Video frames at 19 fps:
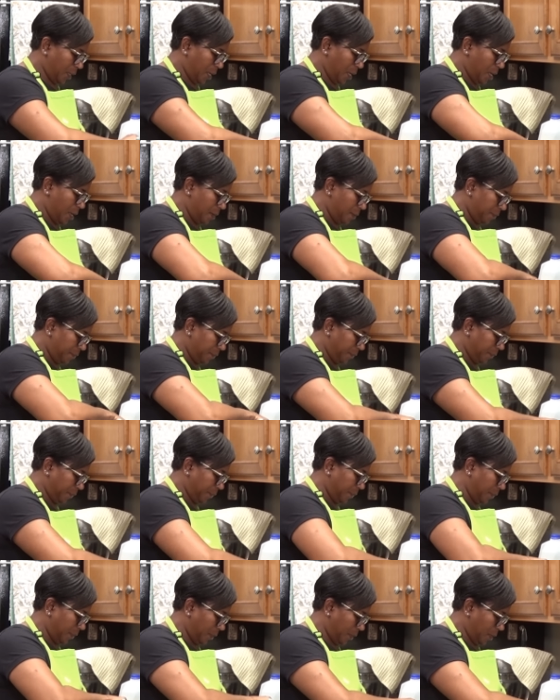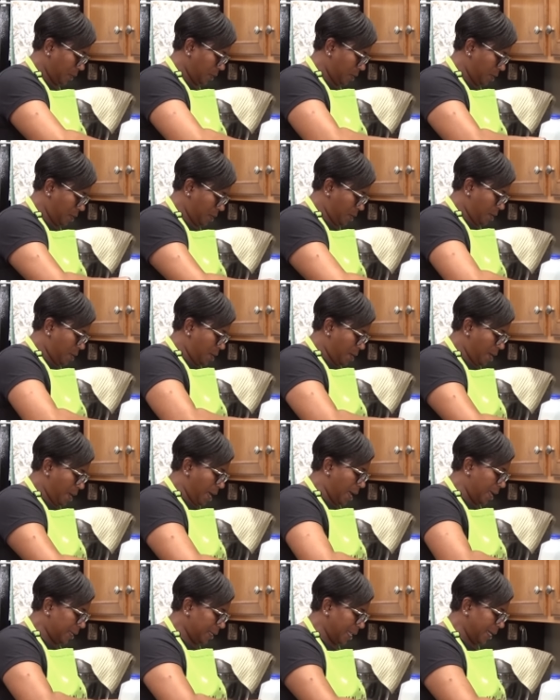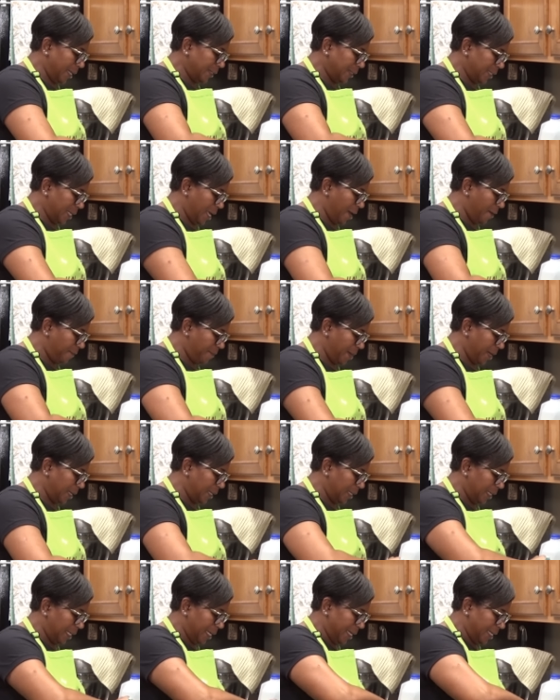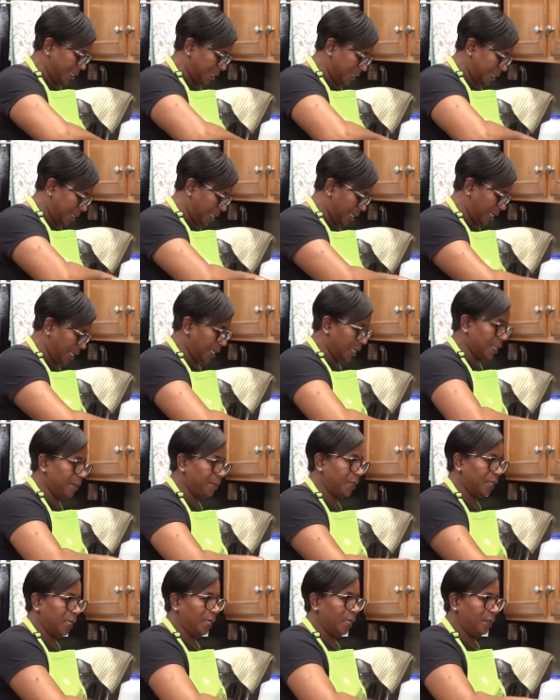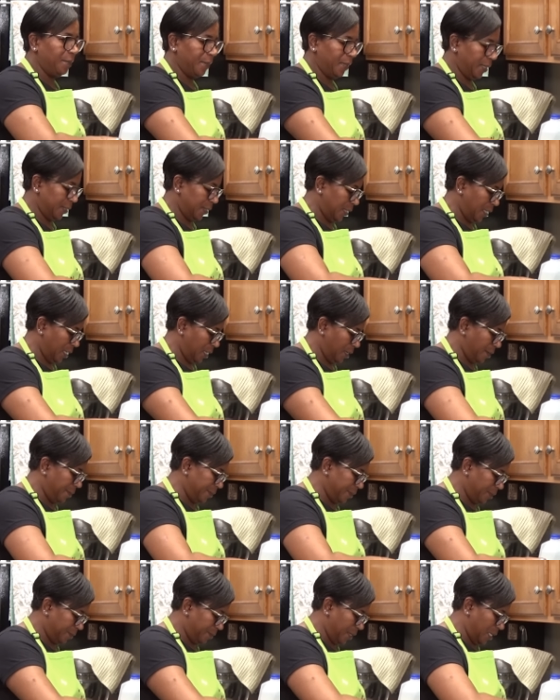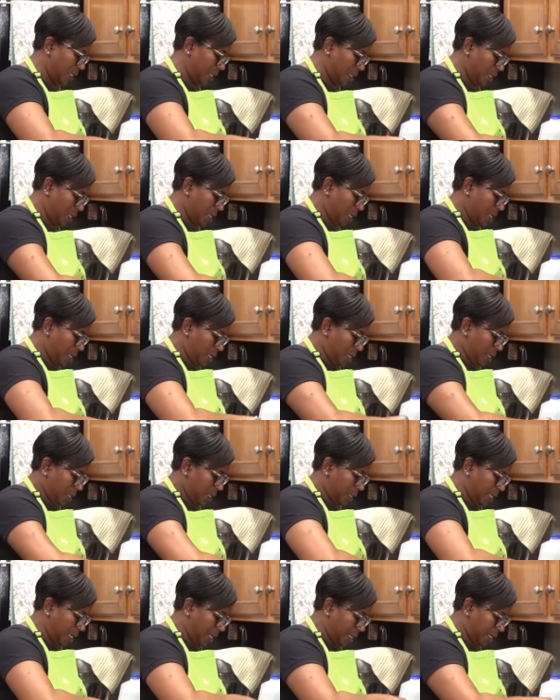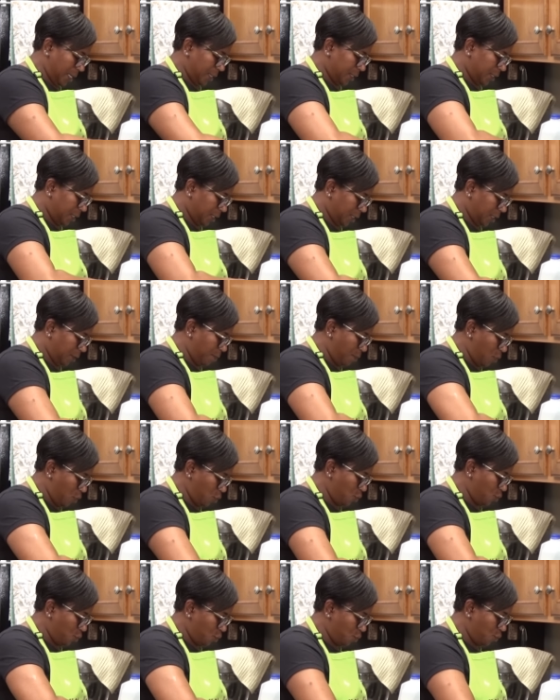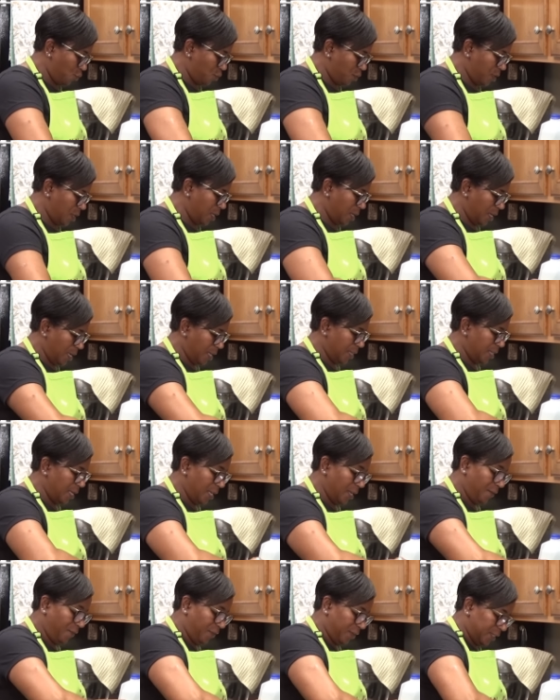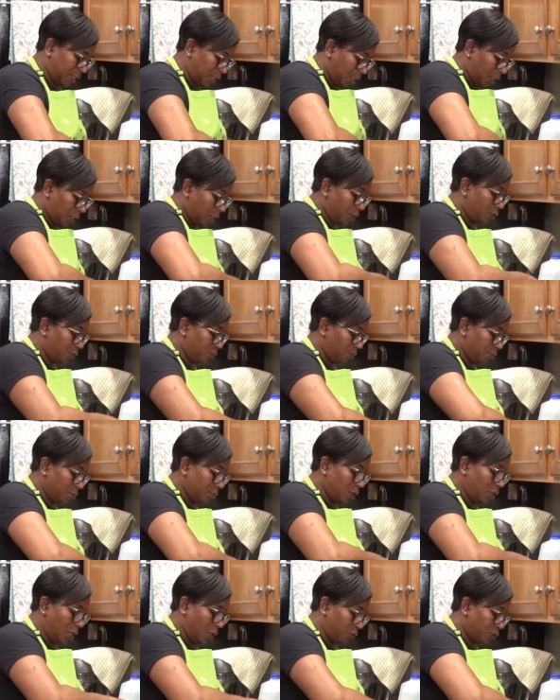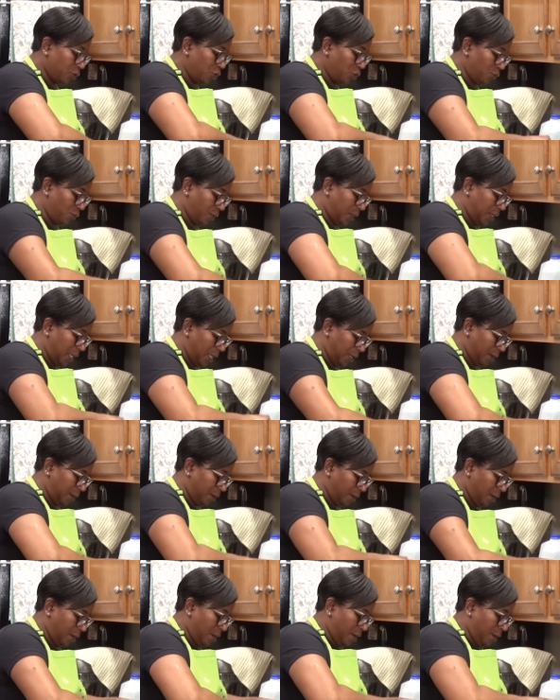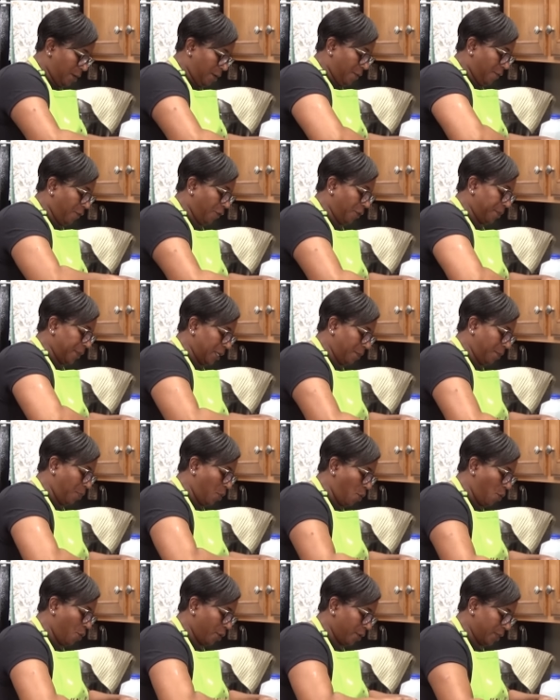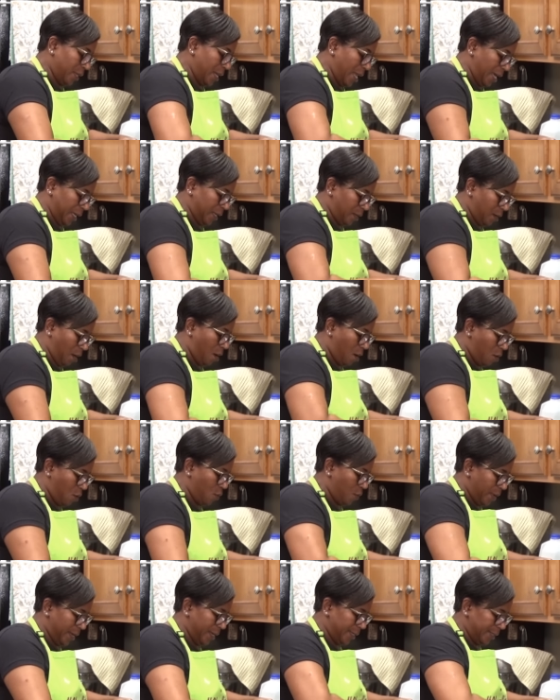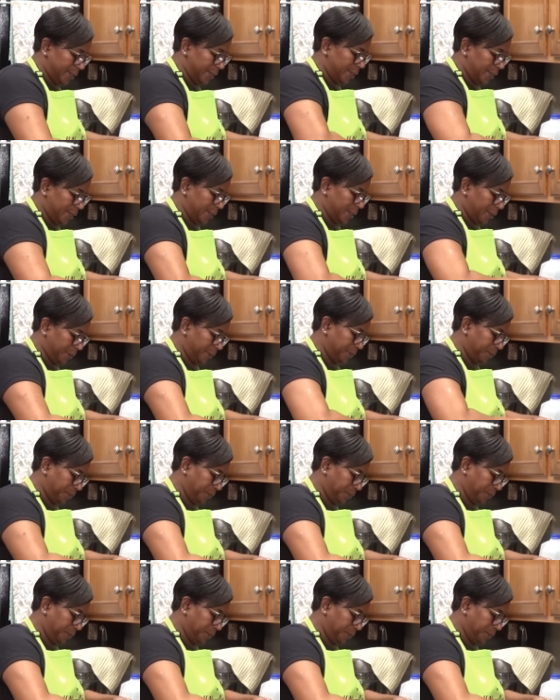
Okay. I like to have my glaze thick in the beginning because it helps me get it smooth. And then if it's a little, you know, too thick for me to pour, then I can always